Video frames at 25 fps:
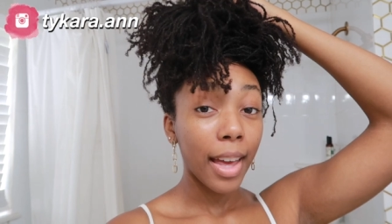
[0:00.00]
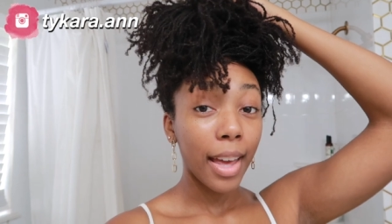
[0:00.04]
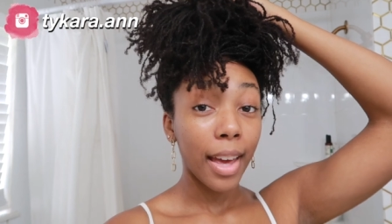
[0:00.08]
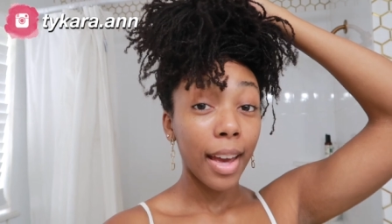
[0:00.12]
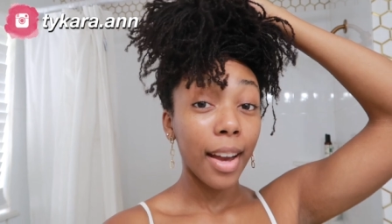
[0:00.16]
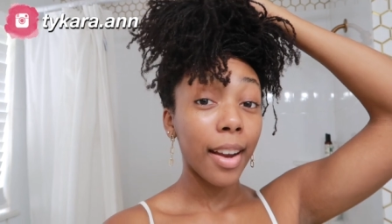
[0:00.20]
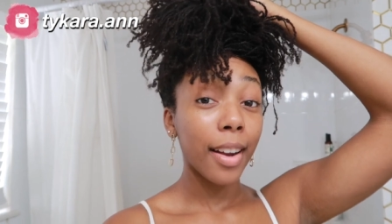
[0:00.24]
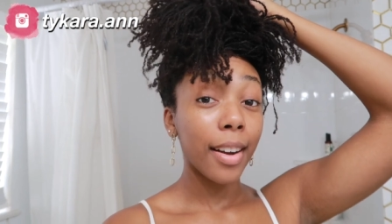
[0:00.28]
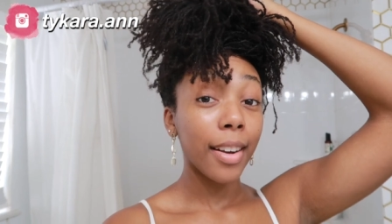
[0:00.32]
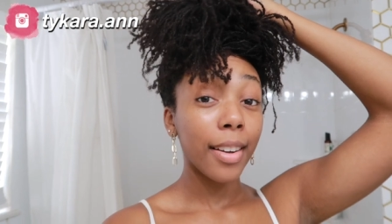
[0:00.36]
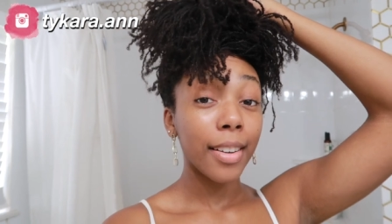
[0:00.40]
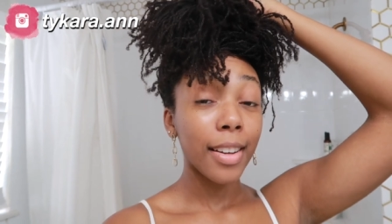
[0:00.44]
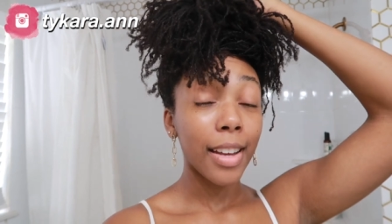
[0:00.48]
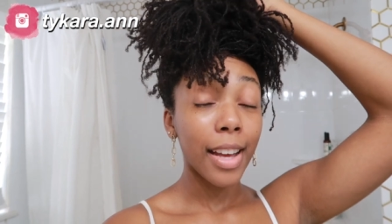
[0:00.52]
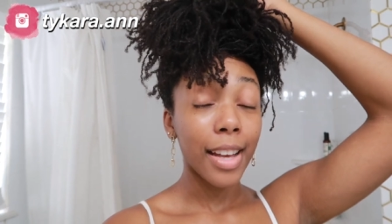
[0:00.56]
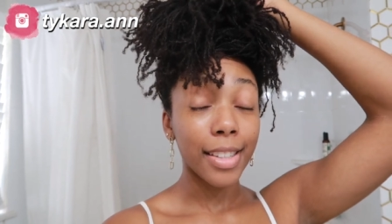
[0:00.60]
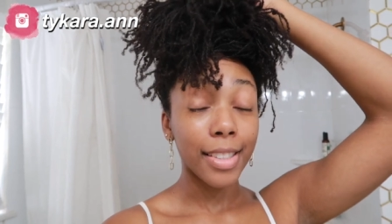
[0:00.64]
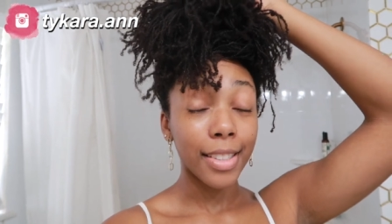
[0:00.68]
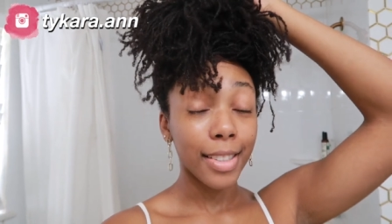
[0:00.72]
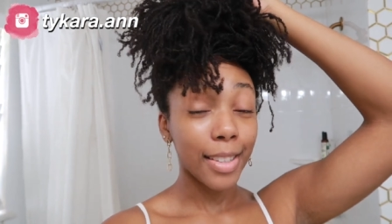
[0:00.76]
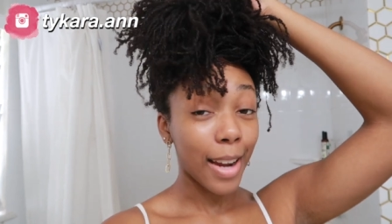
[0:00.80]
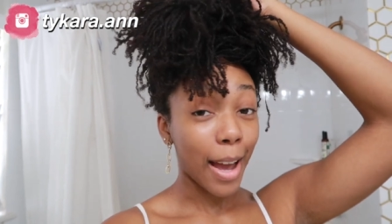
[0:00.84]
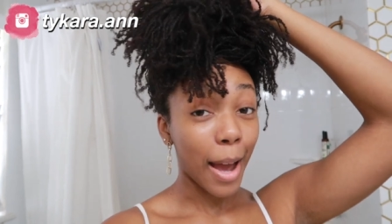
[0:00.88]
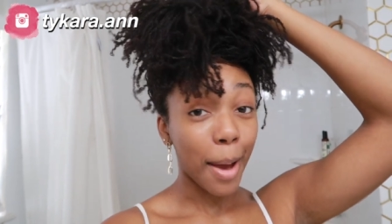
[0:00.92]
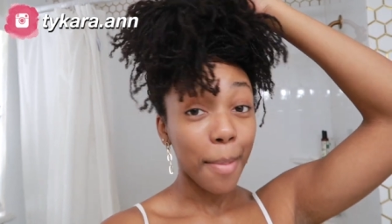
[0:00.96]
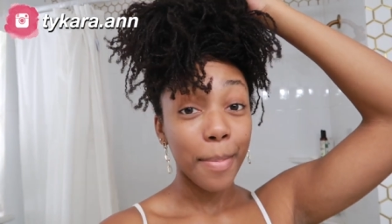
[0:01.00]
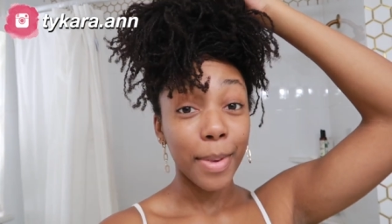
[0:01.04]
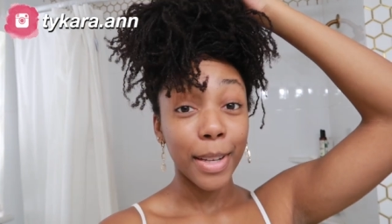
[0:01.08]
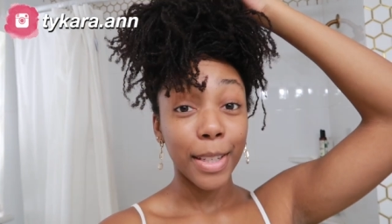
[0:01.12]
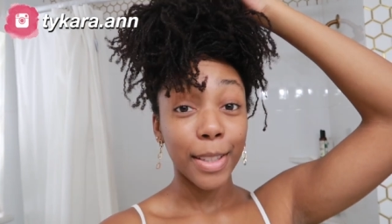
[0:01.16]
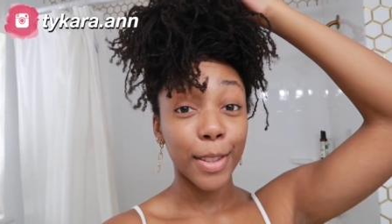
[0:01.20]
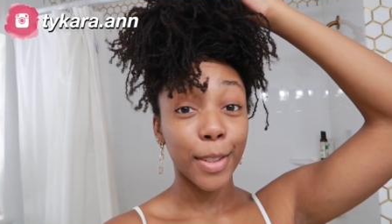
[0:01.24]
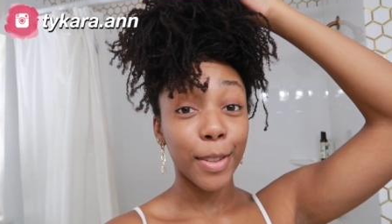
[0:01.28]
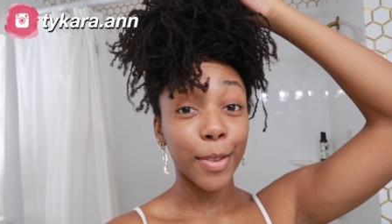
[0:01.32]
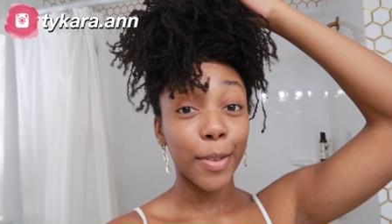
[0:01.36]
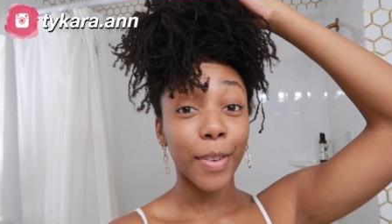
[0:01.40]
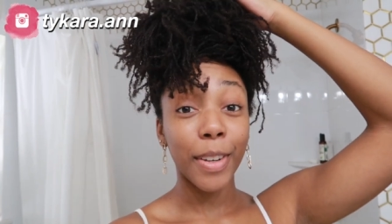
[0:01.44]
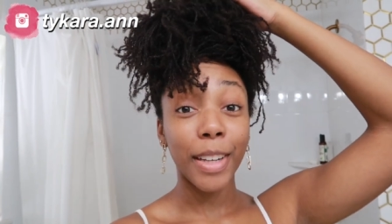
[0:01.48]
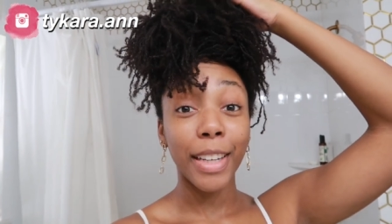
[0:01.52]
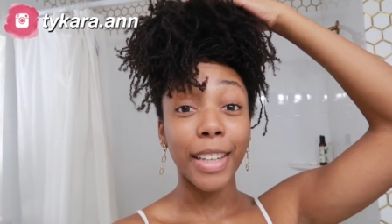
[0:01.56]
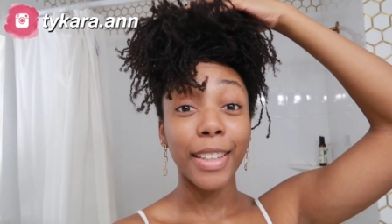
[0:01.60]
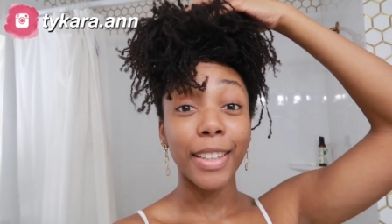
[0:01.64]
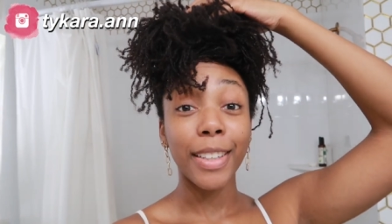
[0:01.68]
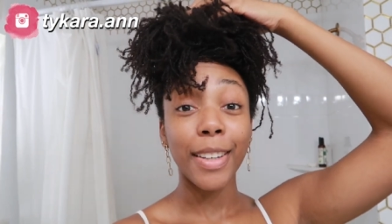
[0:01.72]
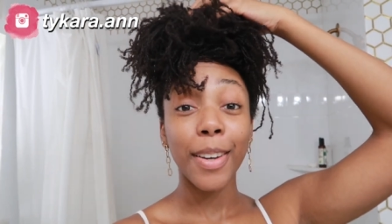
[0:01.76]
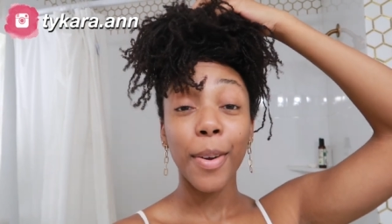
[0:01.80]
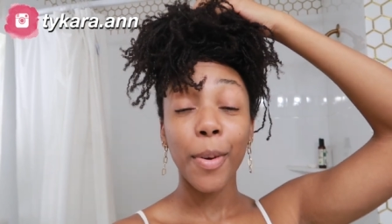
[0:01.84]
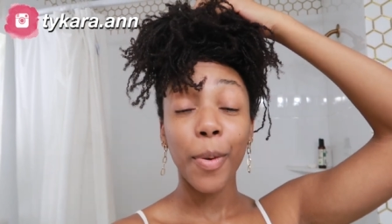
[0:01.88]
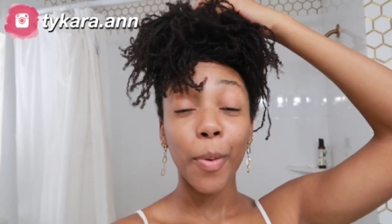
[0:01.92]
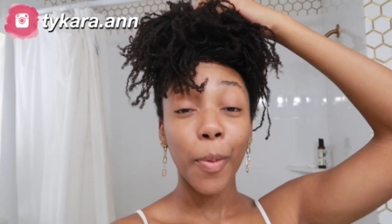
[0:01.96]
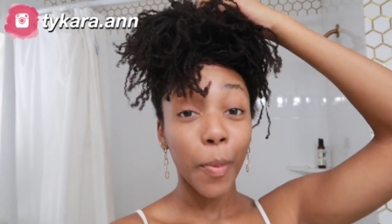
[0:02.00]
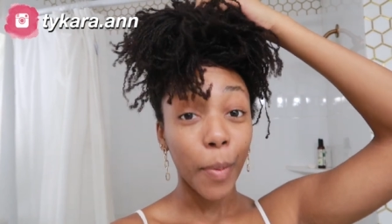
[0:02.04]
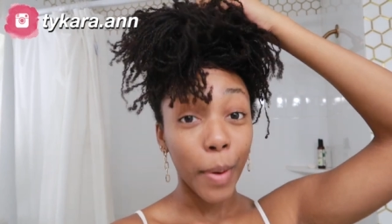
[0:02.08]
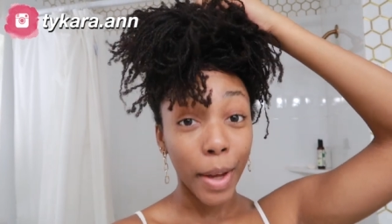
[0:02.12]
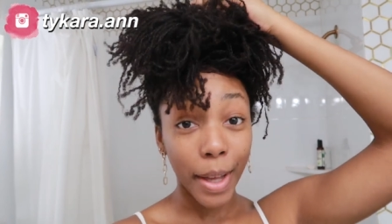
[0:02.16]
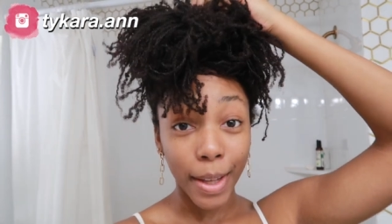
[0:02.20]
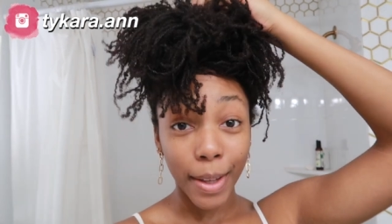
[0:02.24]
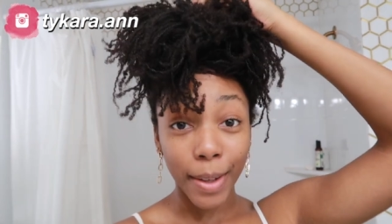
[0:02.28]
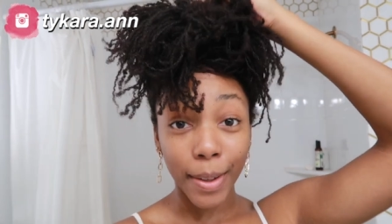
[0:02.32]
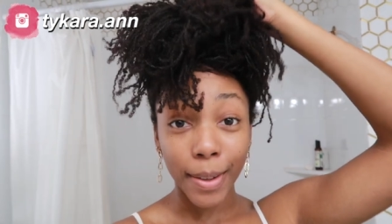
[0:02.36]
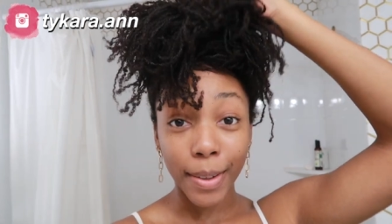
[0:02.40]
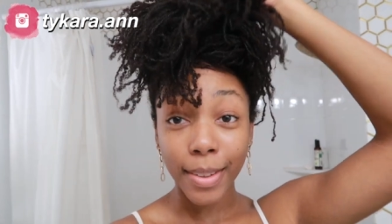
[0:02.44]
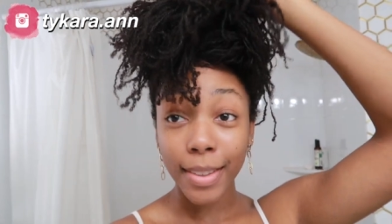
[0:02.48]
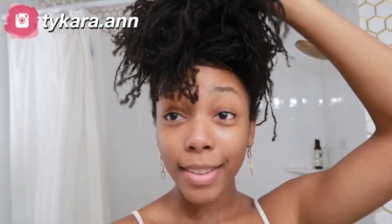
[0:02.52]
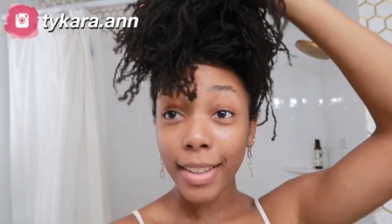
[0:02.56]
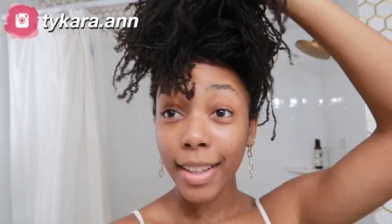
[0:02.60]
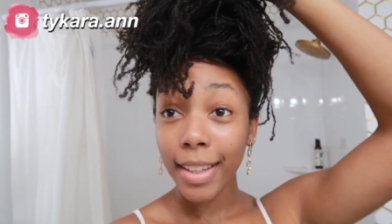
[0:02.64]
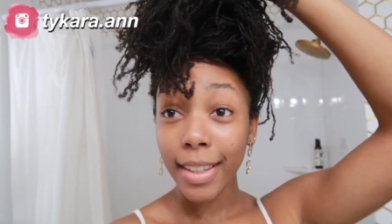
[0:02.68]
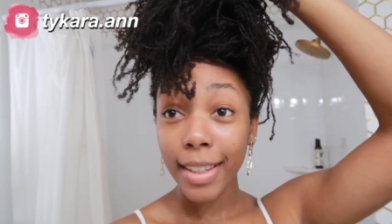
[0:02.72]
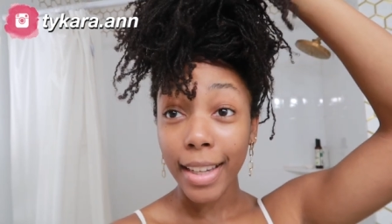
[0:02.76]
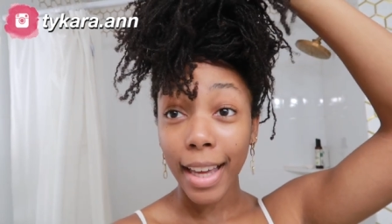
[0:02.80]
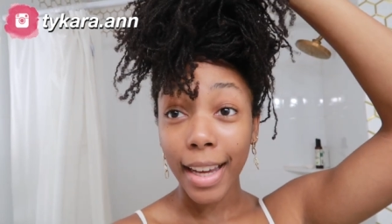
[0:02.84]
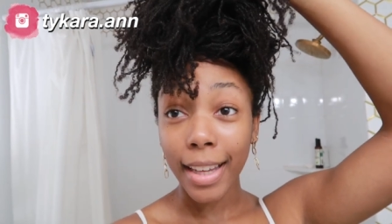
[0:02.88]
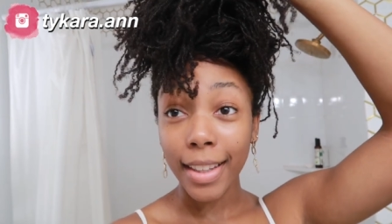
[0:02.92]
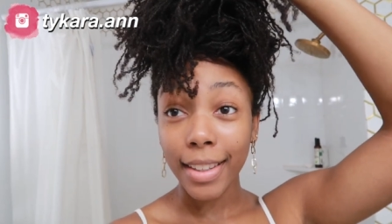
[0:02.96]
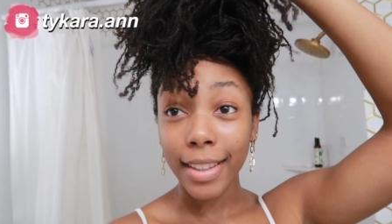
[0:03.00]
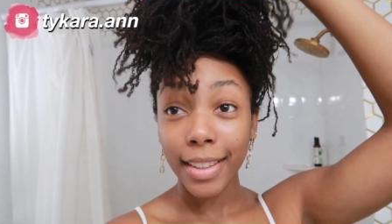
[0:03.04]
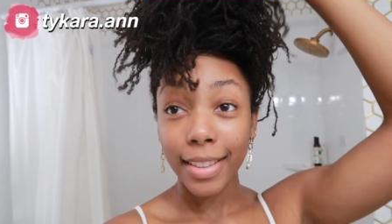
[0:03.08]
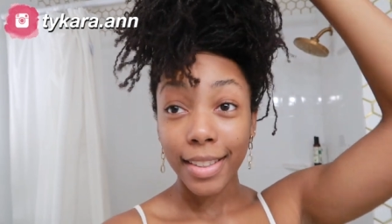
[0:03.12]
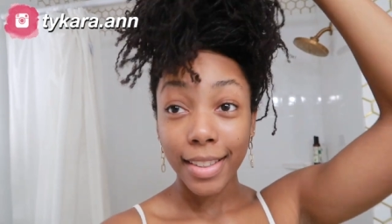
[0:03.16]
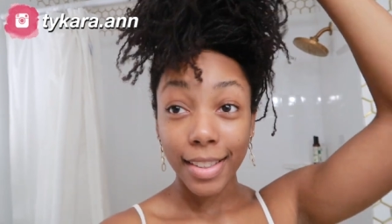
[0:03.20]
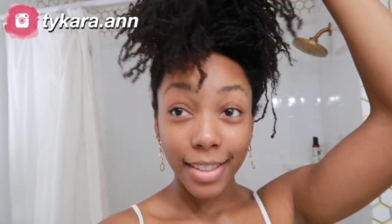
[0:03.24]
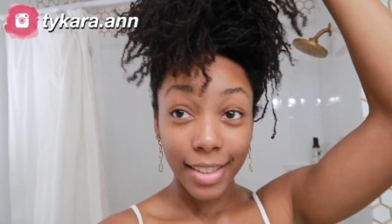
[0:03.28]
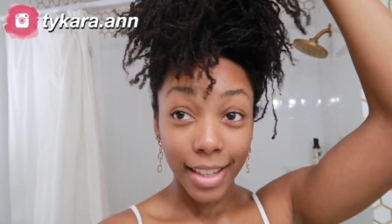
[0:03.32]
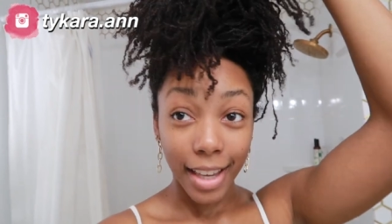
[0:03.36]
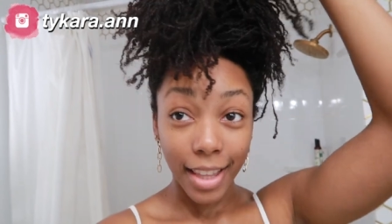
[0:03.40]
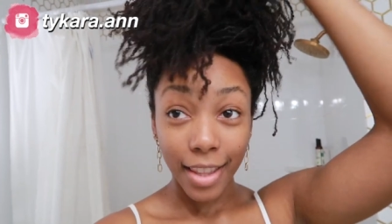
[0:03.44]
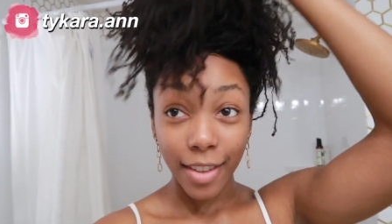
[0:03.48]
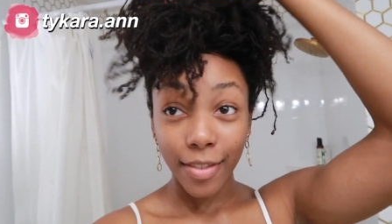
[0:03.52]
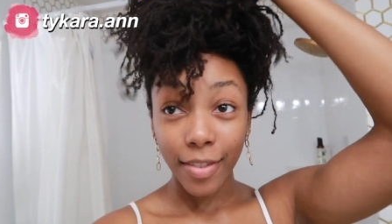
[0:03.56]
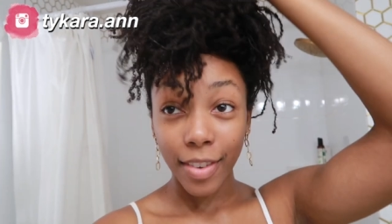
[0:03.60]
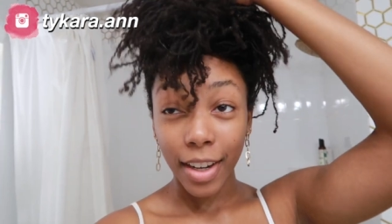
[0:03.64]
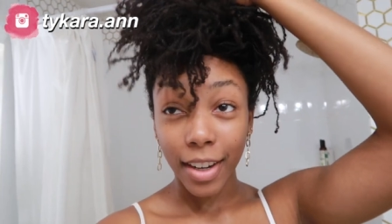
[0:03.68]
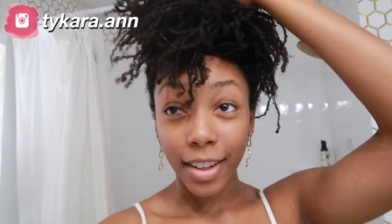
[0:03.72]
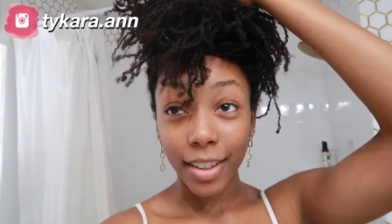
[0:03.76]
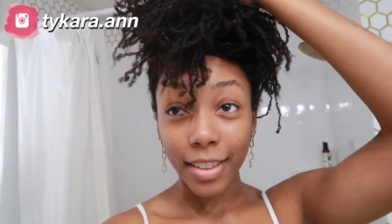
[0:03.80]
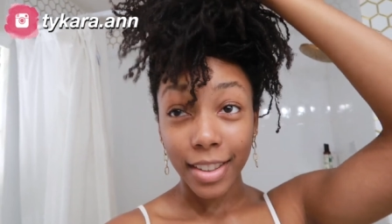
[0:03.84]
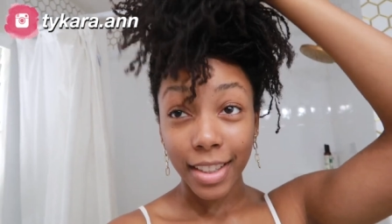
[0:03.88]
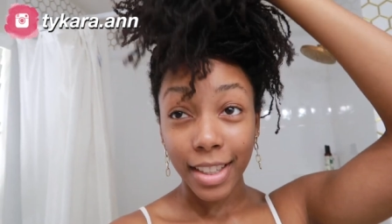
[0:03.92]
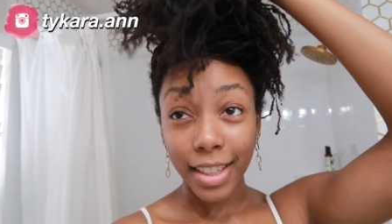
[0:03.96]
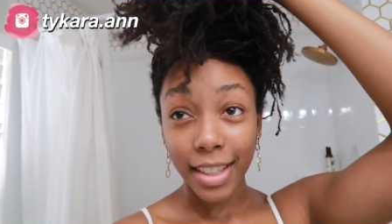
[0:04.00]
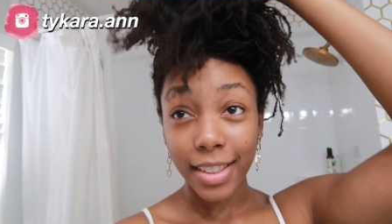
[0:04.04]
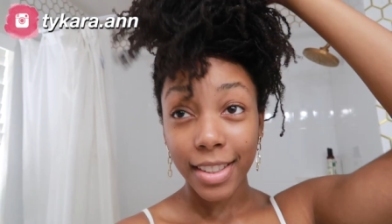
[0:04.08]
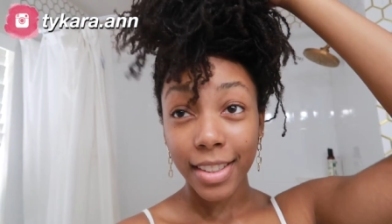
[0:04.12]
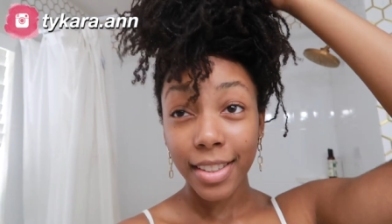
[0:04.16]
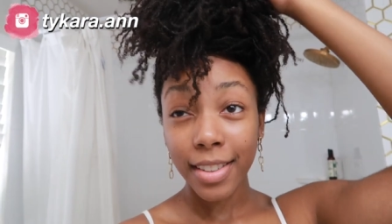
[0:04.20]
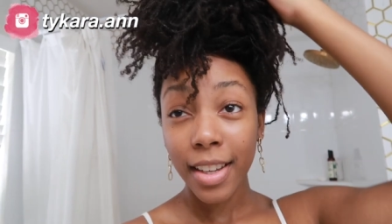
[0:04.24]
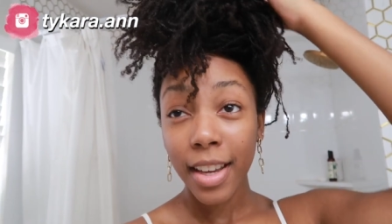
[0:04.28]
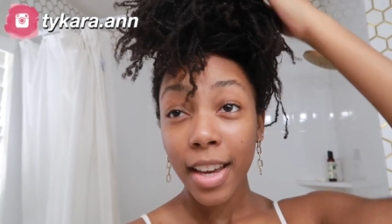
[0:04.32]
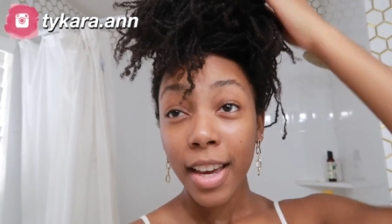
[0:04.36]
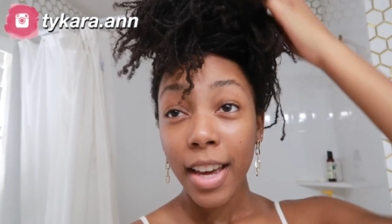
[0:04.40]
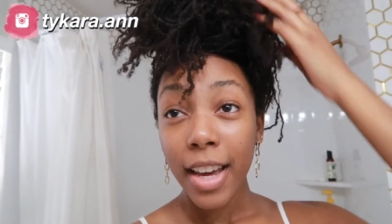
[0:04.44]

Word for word: hair has not been doing well lately, to say the very least.